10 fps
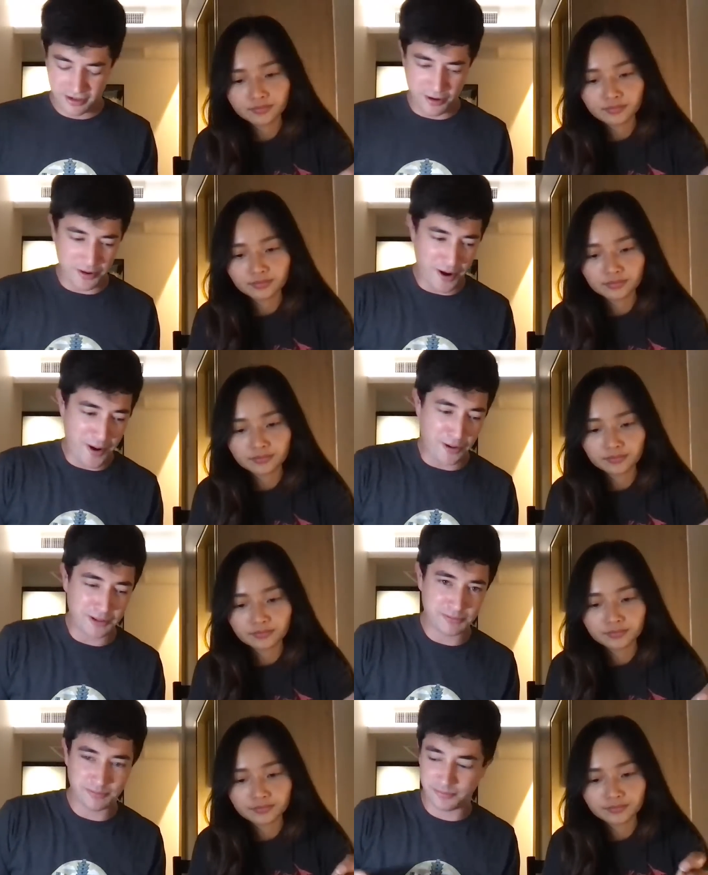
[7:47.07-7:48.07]
Speaker 1: Oh
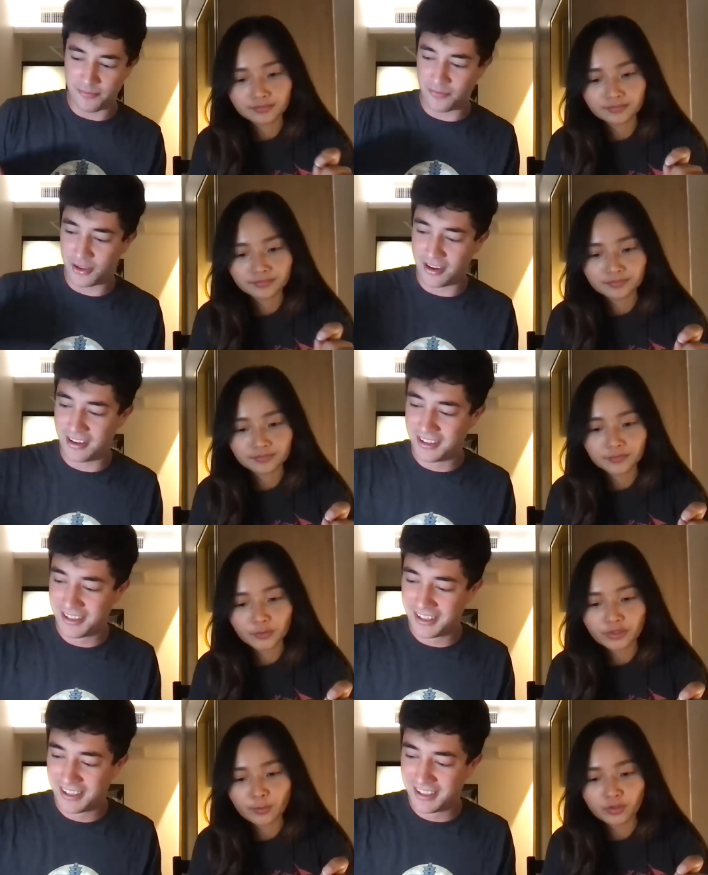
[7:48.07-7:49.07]
no. Do
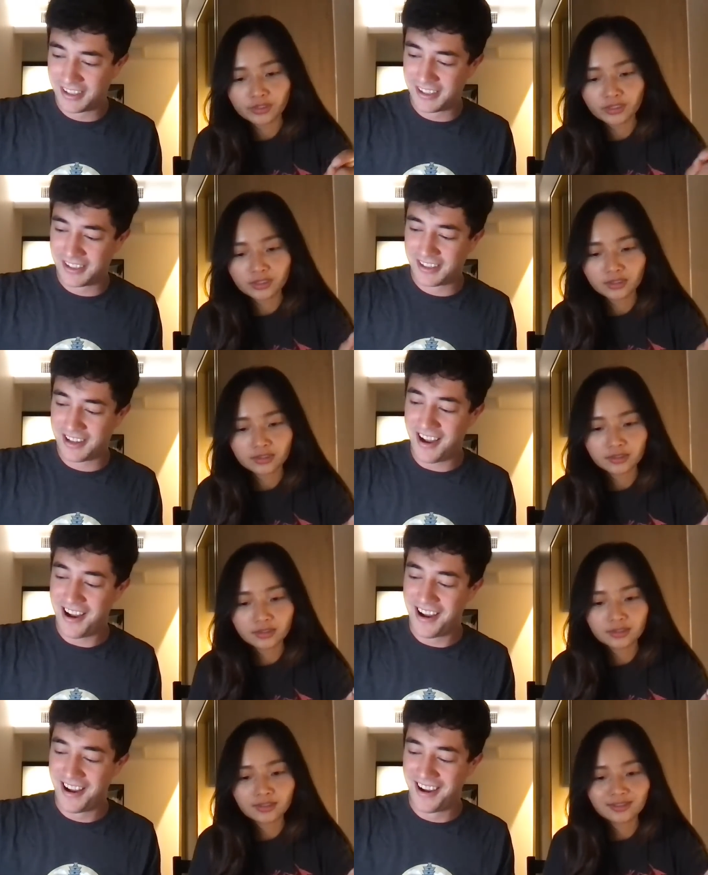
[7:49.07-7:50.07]
Speaker 2: you need water?
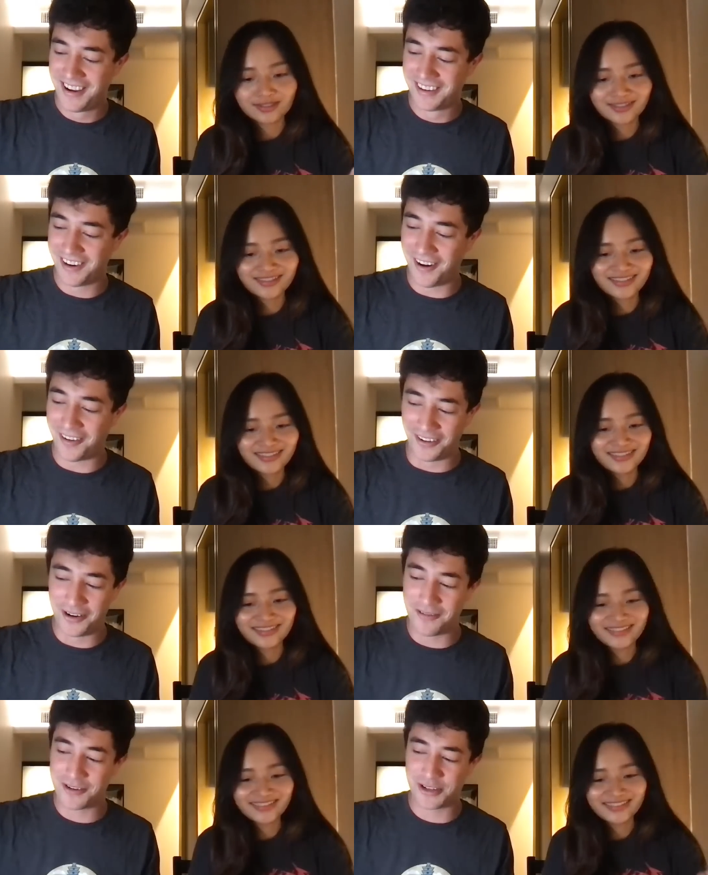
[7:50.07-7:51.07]
Speaker 1: No.
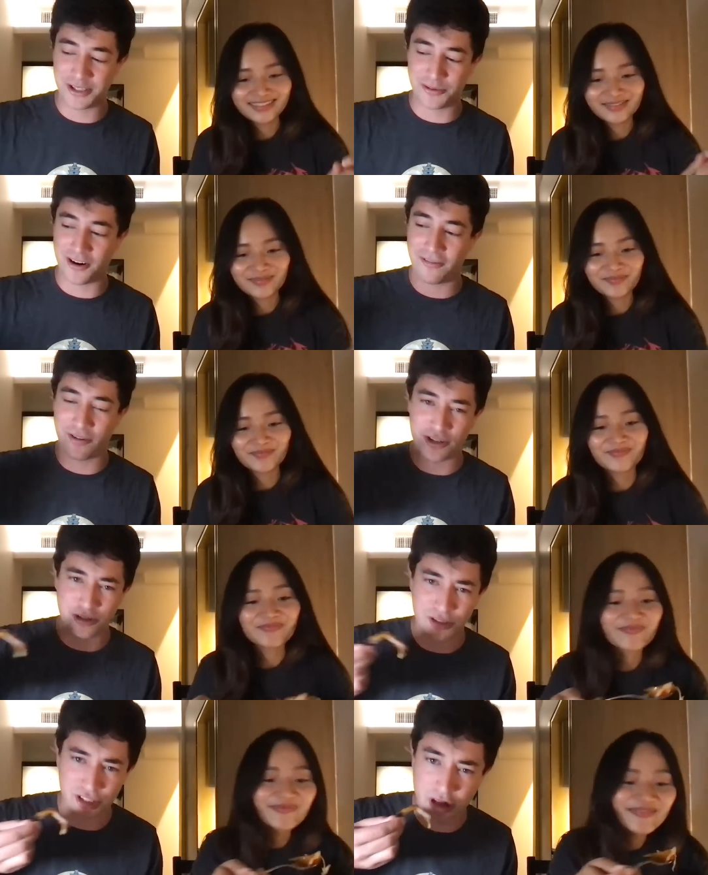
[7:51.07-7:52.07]
Whoever drinks water
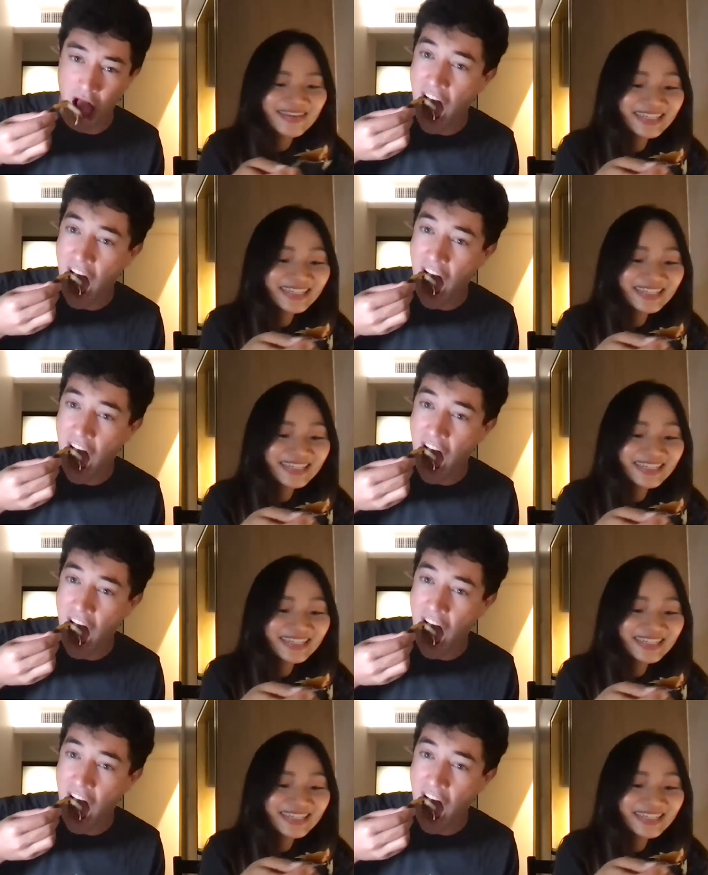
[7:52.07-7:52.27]
first loses.